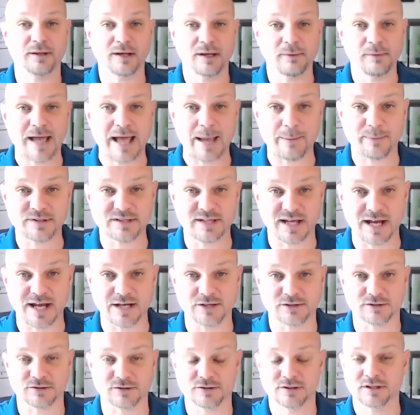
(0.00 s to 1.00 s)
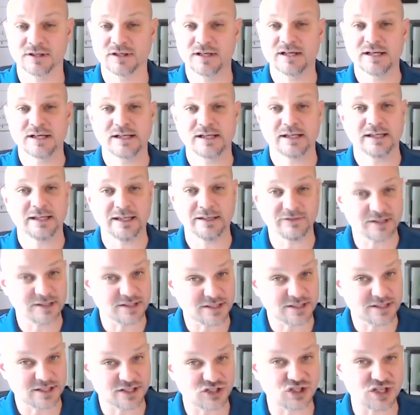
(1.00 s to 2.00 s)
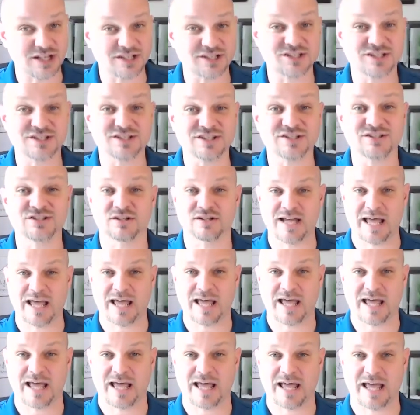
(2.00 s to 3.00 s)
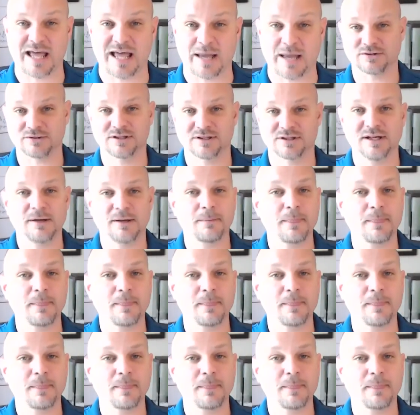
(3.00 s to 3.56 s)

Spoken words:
appetizers, giving suggestions on appetizers,